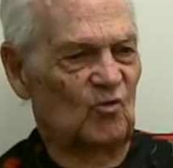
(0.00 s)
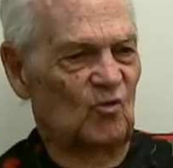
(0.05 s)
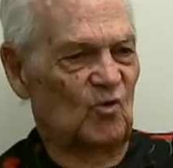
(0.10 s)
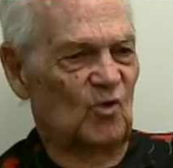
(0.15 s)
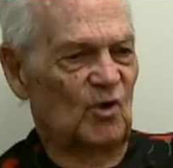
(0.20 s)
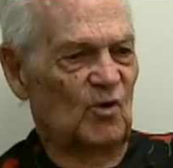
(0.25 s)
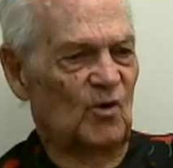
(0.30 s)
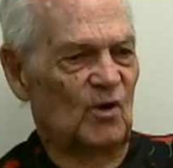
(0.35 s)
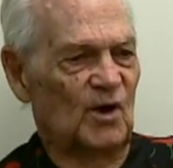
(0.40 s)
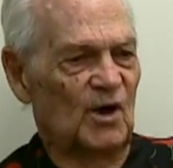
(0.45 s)

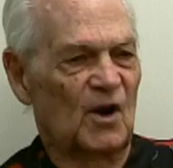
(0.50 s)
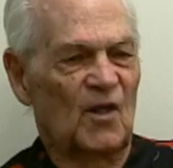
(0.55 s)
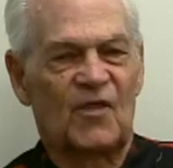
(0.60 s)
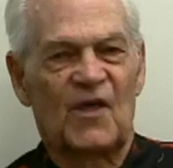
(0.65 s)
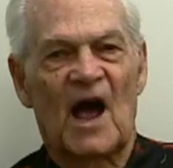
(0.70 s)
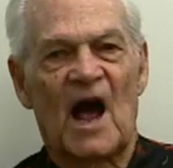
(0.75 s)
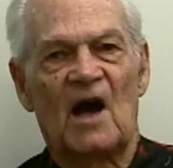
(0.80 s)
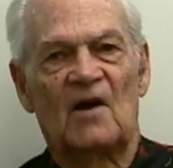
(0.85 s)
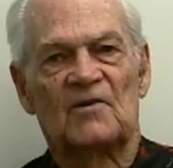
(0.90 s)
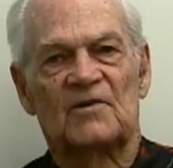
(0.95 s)
we were in
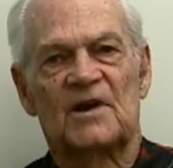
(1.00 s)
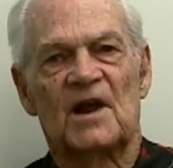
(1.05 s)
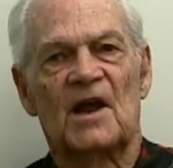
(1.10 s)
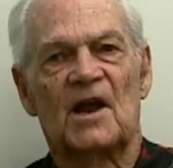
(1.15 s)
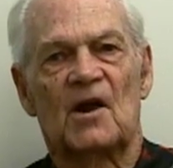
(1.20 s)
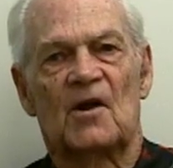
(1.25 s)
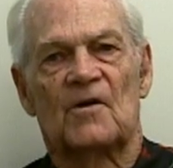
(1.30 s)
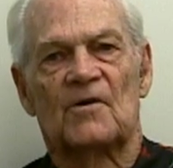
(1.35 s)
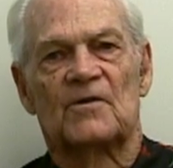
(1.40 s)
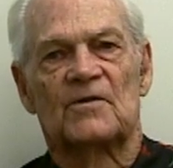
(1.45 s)
1,000
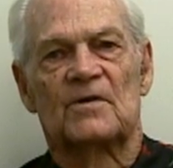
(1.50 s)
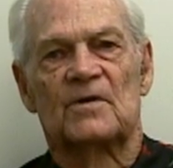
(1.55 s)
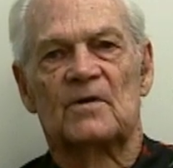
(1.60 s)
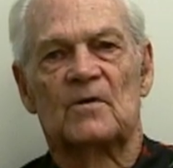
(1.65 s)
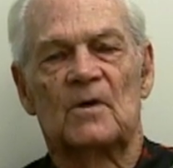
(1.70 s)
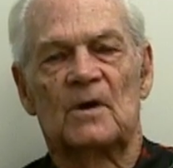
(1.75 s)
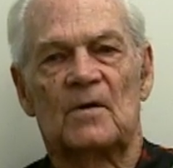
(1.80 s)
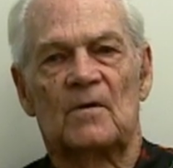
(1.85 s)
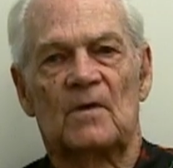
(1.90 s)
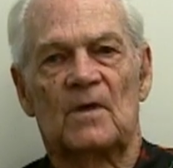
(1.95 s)
acres, and we
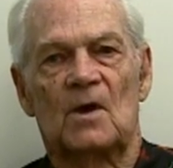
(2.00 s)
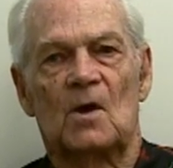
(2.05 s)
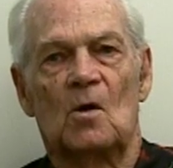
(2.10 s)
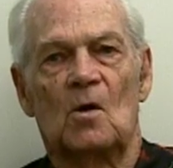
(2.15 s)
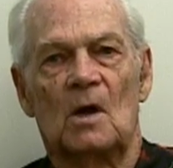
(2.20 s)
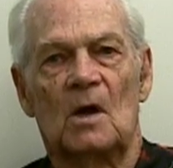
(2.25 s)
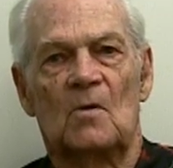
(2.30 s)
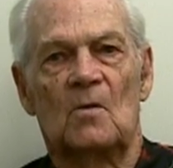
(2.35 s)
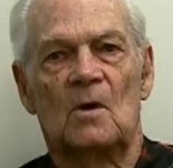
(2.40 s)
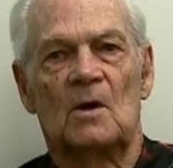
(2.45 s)
were the
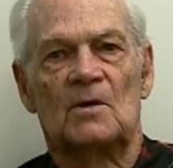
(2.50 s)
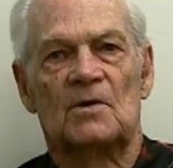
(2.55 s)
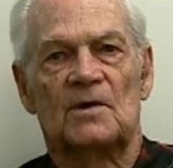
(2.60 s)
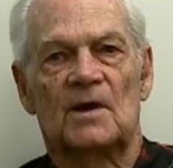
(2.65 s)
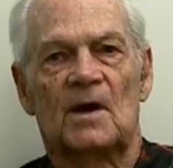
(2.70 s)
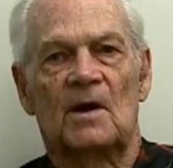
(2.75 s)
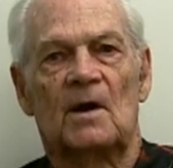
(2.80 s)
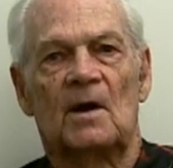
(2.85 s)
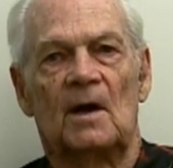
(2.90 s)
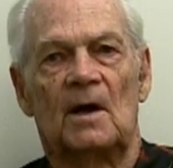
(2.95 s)
only ones
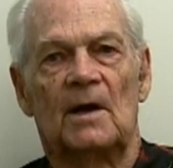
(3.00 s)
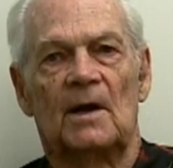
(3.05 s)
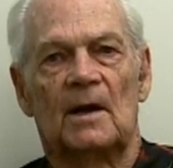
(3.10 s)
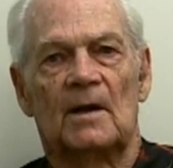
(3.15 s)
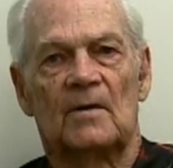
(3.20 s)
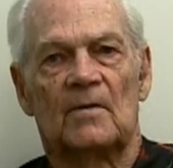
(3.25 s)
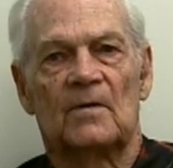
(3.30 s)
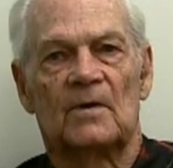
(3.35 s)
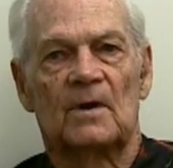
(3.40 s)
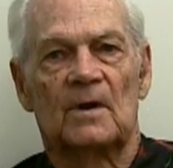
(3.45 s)
there
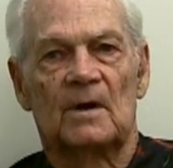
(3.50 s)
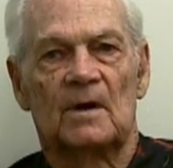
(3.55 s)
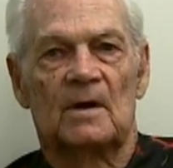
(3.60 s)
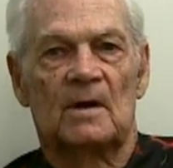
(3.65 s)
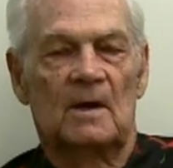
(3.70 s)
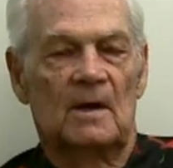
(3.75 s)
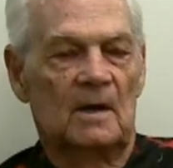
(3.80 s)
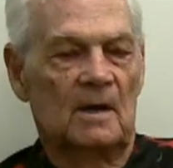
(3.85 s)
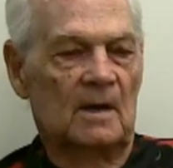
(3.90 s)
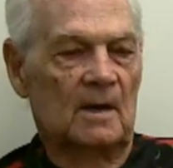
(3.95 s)
hunting, see?
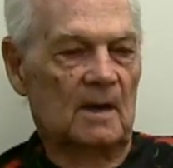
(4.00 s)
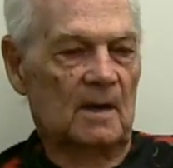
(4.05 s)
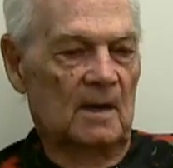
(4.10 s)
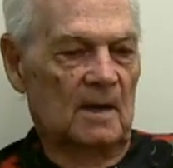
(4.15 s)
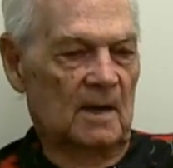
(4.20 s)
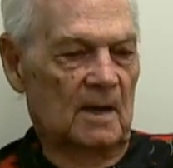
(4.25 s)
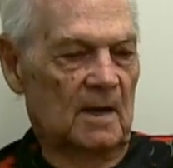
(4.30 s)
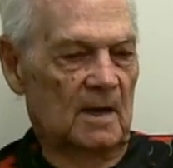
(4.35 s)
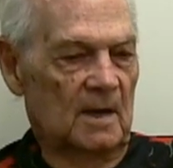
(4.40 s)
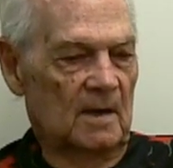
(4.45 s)

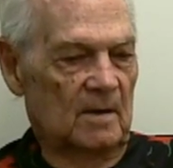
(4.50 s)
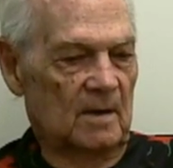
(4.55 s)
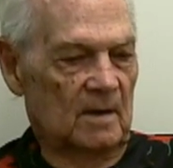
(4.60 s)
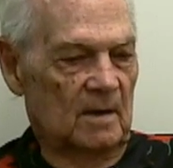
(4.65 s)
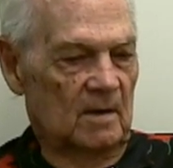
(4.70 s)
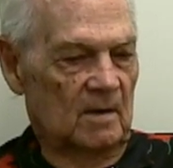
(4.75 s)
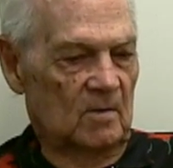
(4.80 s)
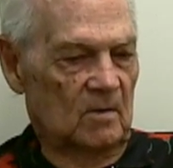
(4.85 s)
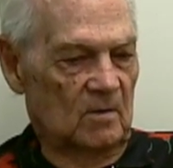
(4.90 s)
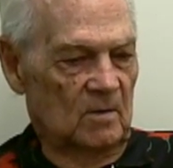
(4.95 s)
And
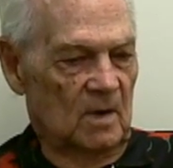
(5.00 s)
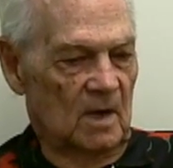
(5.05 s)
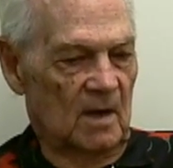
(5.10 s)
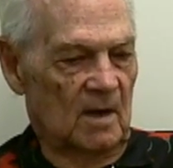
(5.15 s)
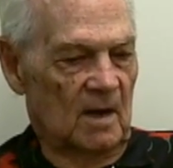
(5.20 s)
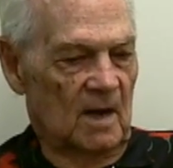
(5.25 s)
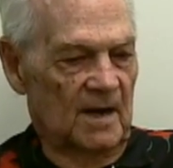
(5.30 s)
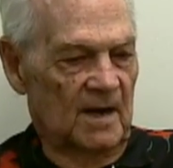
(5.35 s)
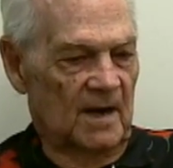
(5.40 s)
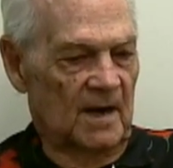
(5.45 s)

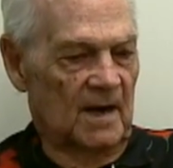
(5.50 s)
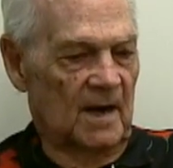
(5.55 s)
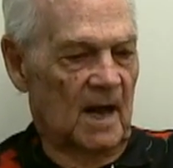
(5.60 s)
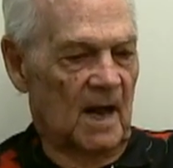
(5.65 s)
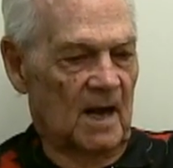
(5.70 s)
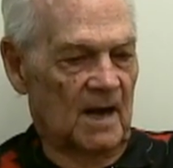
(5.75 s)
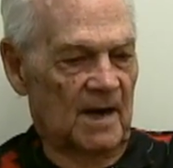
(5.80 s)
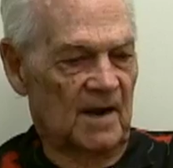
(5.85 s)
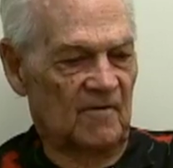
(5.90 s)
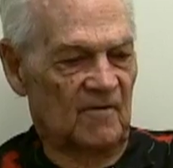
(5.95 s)

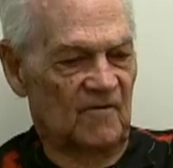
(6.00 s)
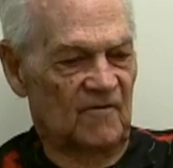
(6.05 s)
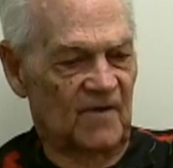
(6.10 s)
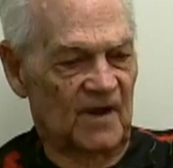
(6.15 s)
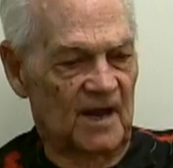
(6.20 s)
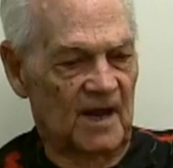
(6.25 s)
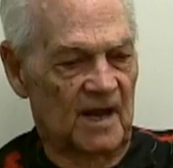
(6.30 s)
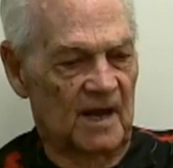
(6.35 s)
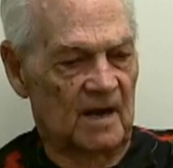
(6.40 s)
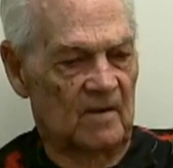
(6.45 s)
I'll never
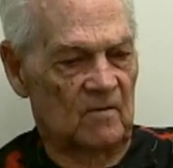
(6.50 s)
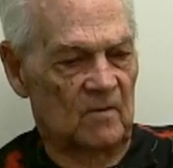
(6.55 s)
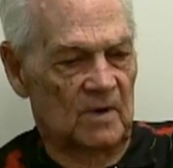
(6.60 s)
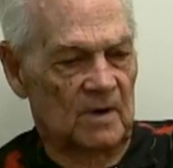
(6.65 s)
forget it.